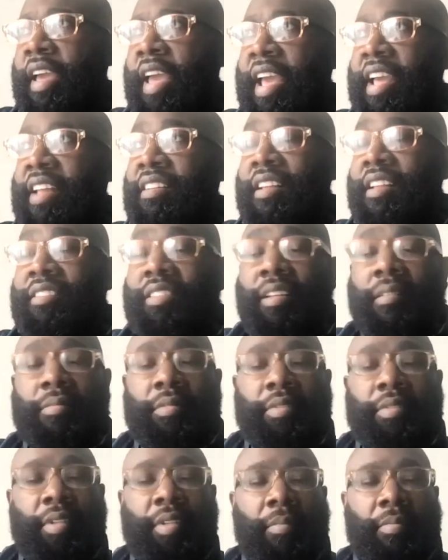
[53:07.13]
And
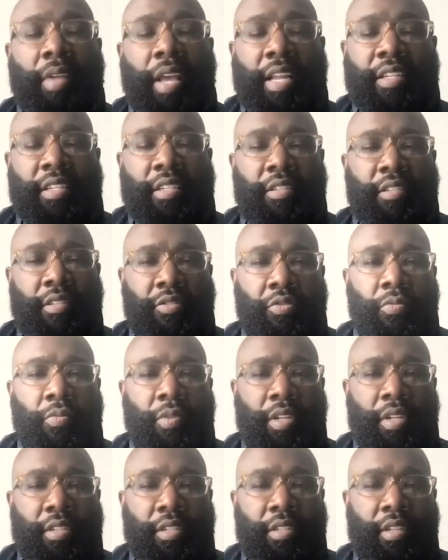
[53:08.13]
something I do
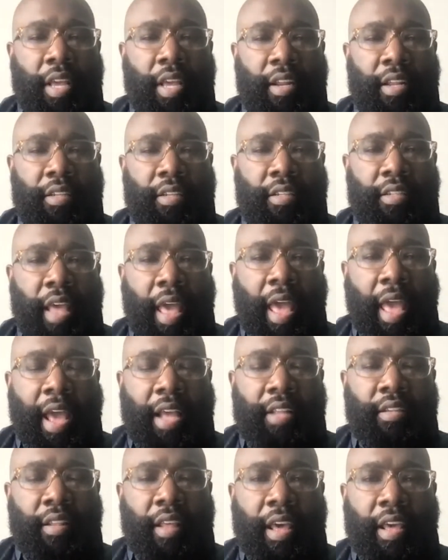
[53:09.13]
want to just kind of just add
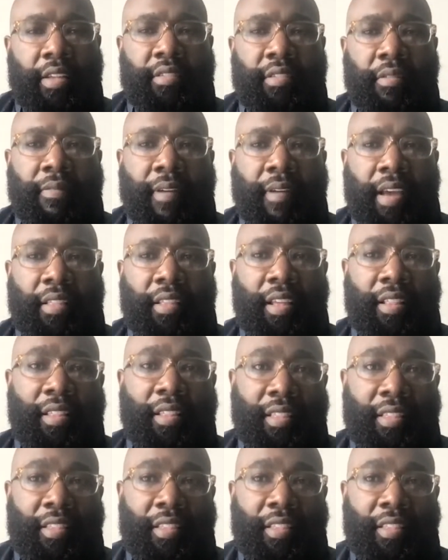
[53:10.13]
to that is the fact that